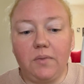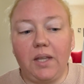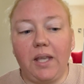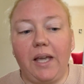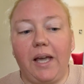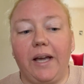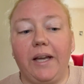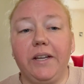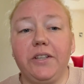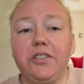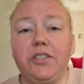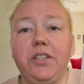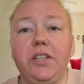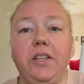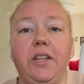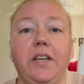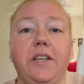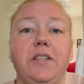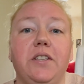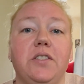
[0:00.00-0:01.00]
actually
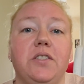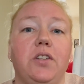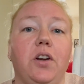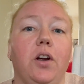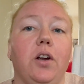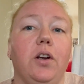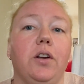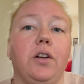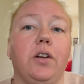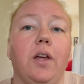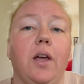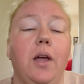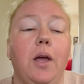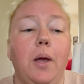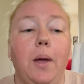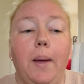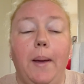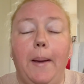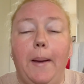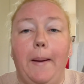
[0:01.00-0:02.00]
like to start
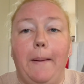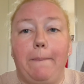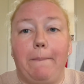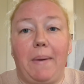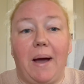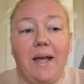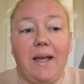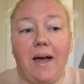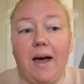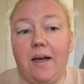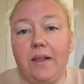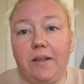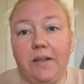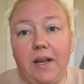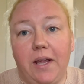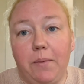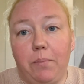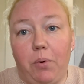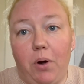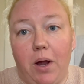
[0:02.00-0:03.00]
my
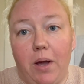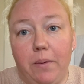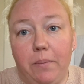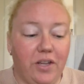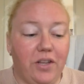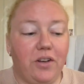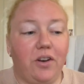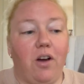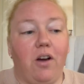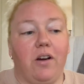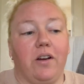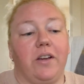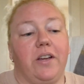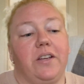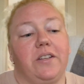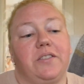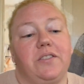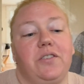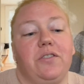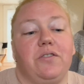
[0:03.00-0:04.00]
holiday prep in
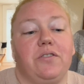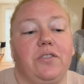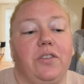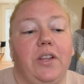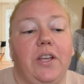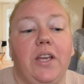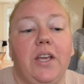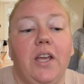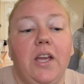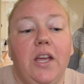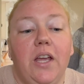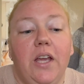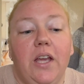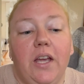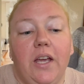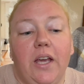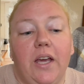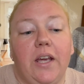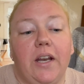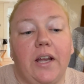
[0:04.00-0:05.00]
August usually,
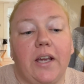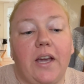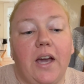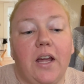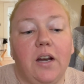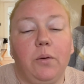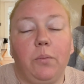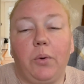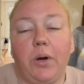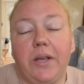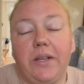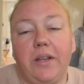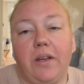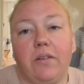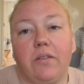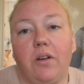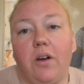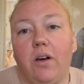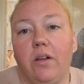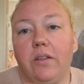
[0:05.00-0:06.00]
and I kind of break
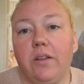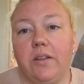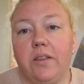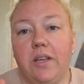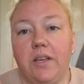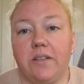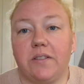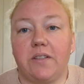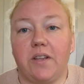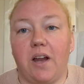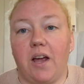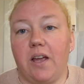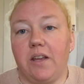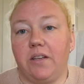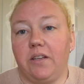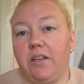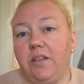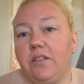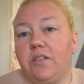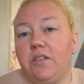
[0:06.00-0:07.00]
down all the things that I
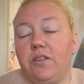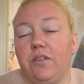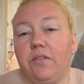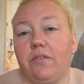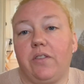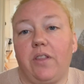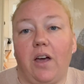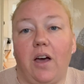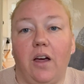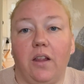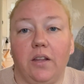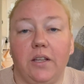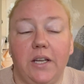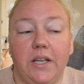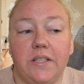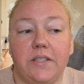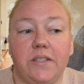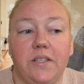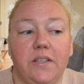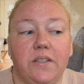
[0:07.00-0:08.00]
need to do for the
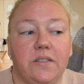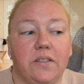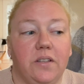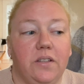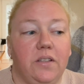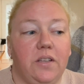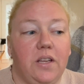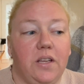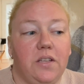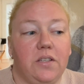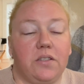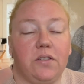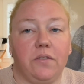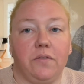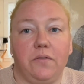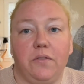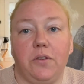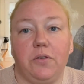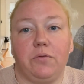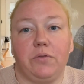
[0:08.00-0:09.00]
holiday season into
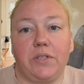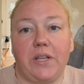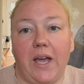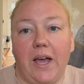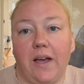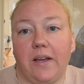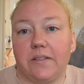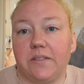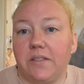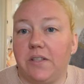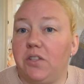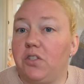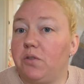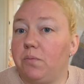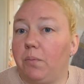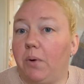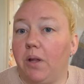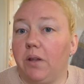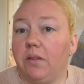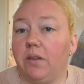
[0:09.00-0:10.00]
few tasks each
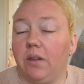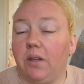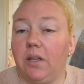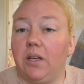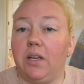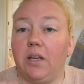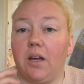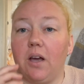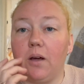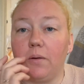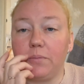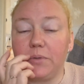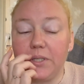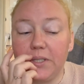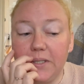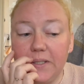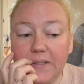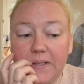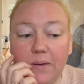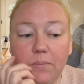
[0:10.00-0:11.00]
month leading up to
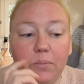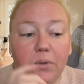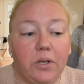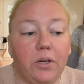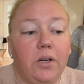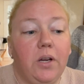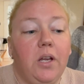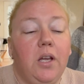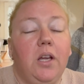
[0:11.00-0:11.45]
December.